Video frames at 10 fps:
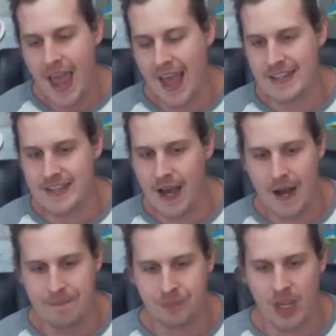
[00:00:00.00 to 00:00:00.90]
and
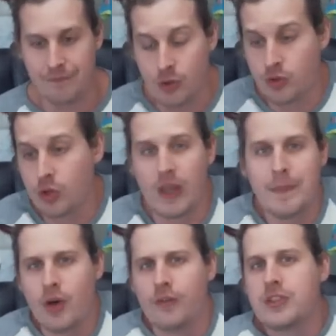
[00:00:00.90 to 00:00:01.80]
um, if you do,
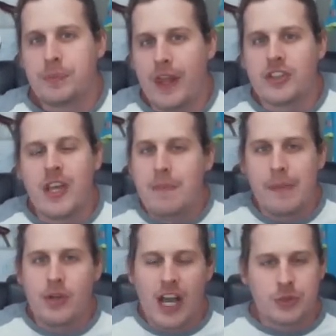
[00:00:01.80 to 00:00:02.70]
let me know of some players that
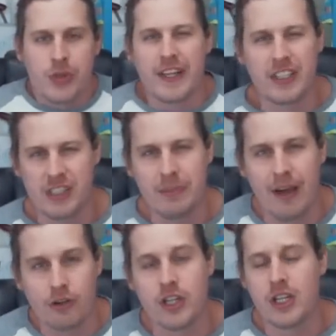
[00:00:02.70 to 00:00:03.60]
maybe you guys would like to see me
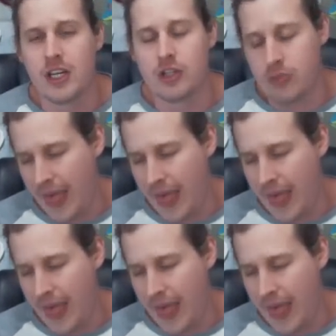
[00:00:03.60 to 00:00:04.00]
out, uh,